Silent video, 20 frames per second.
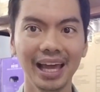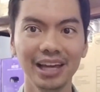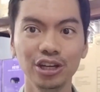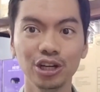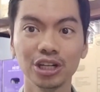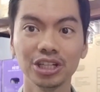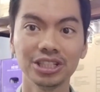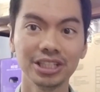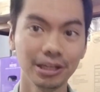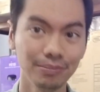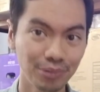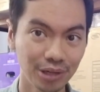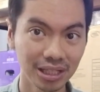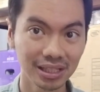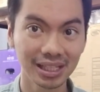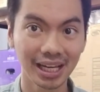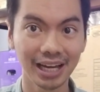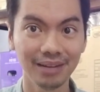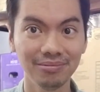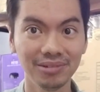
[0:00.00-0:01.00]
Your ship
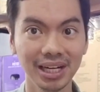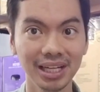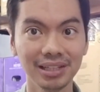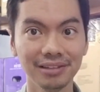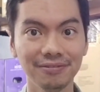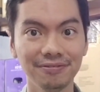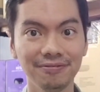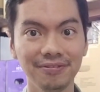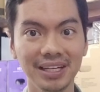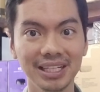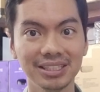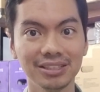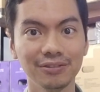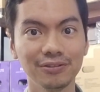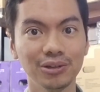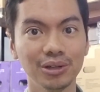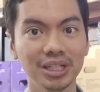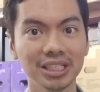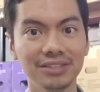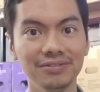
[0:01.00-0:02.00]
on time rate is
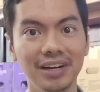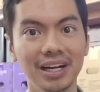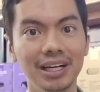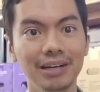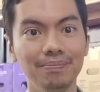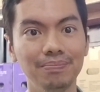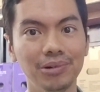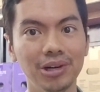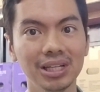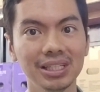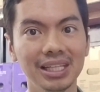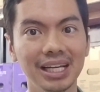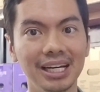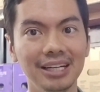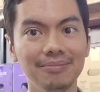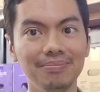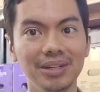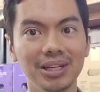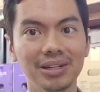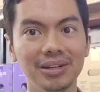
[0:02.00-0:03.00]
of course very
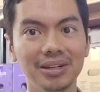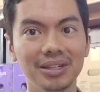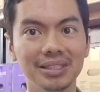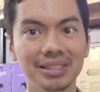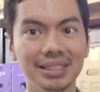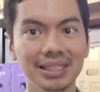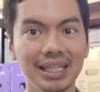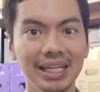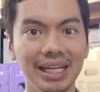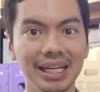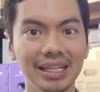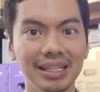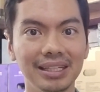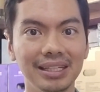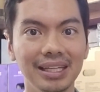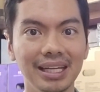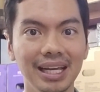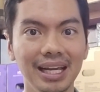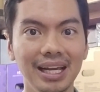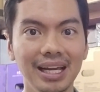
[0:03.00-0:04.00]
important because it
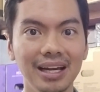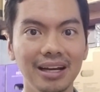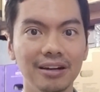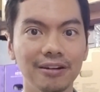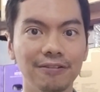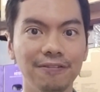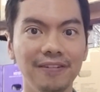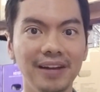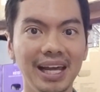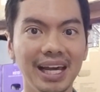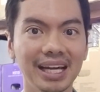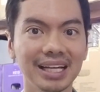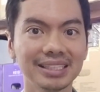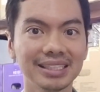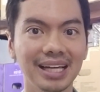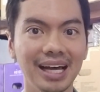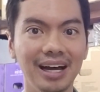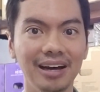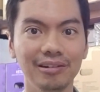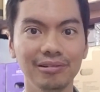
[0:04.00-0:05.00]
reflects
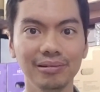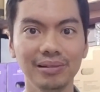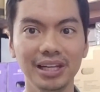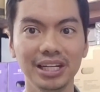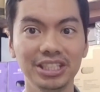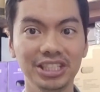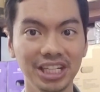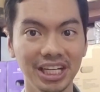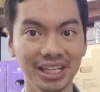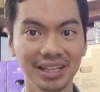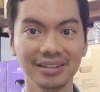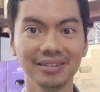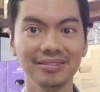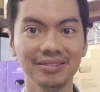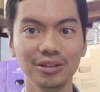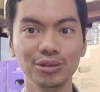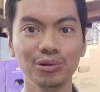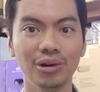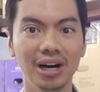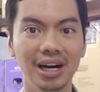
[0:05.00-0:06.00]
how legit
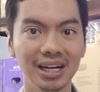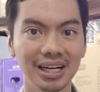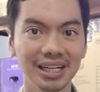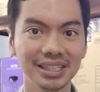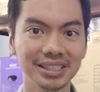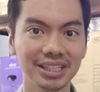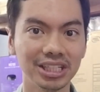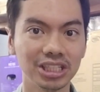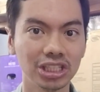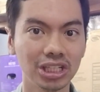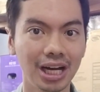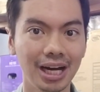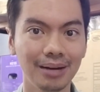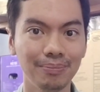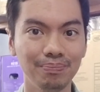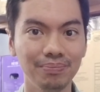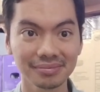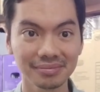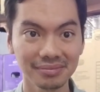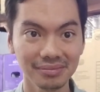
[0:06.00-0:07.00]
you are as a
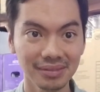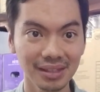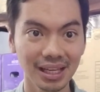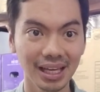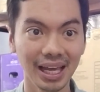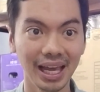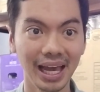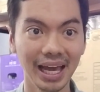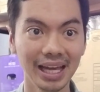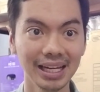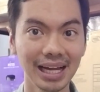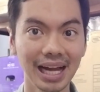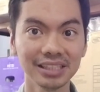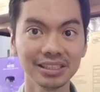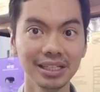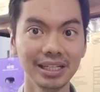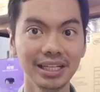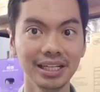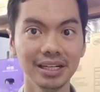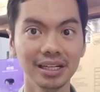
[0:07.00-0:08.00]
shop. And
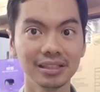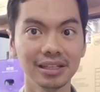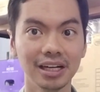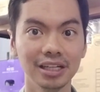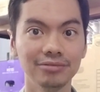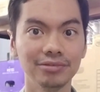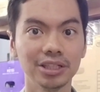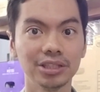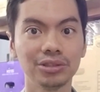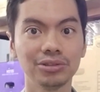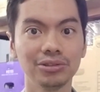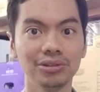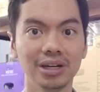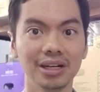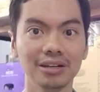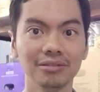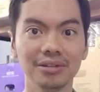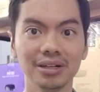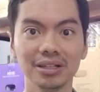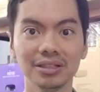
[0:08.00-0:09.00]
actually here at Hardware
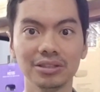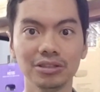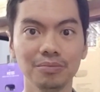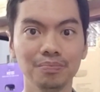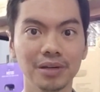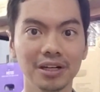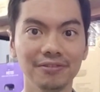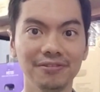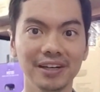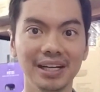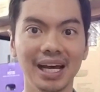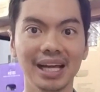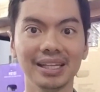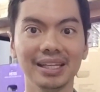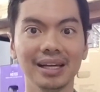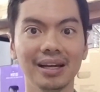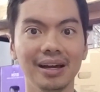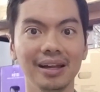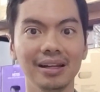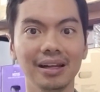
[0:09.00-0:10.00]
Sugar, we're super
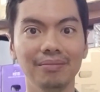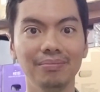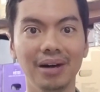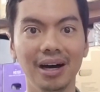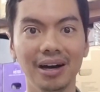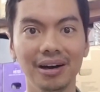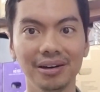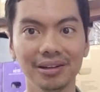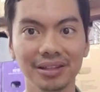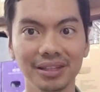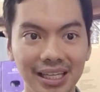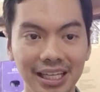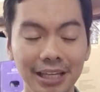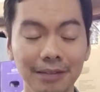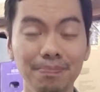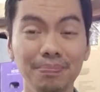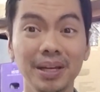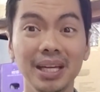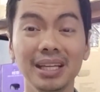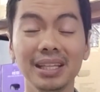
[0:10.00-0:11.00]
fanatical about
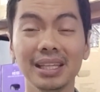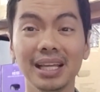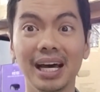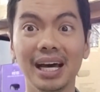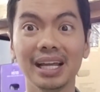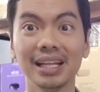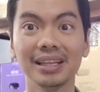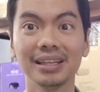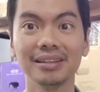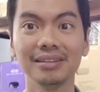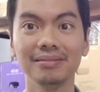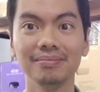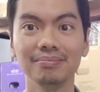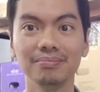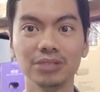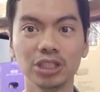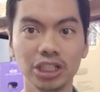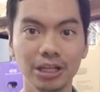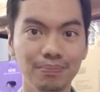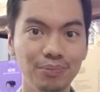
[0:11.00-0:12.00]
keeping that
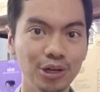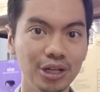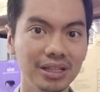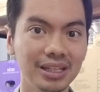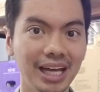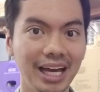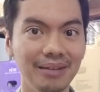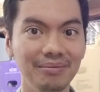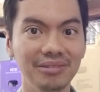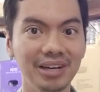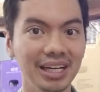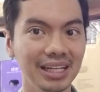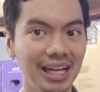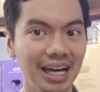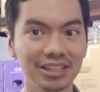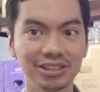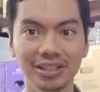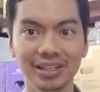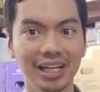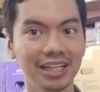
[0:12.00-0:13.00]
ship on time rate.
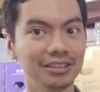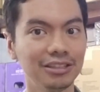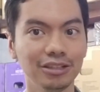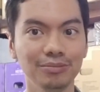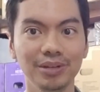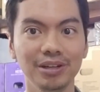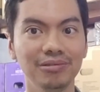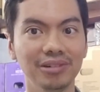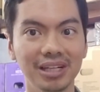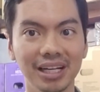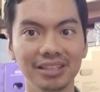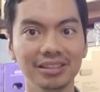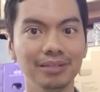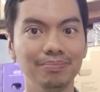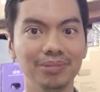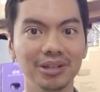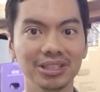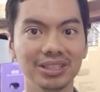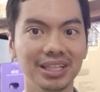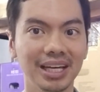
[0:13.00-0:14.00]
Actually, that should be
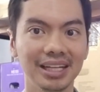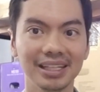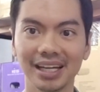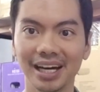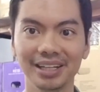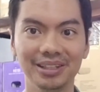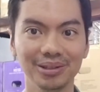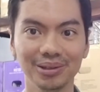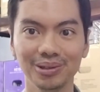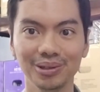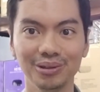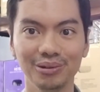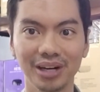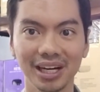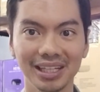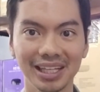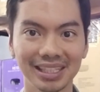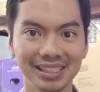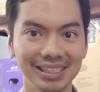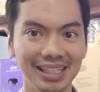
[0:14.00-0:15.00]
100%. I don't know
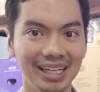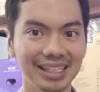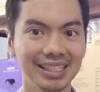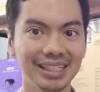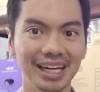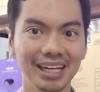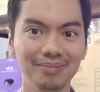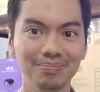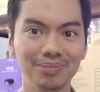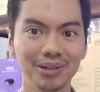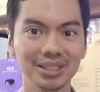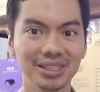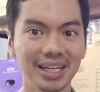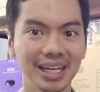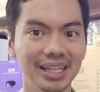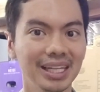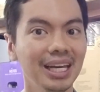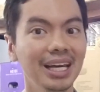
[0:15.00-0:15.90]
why that's 99%.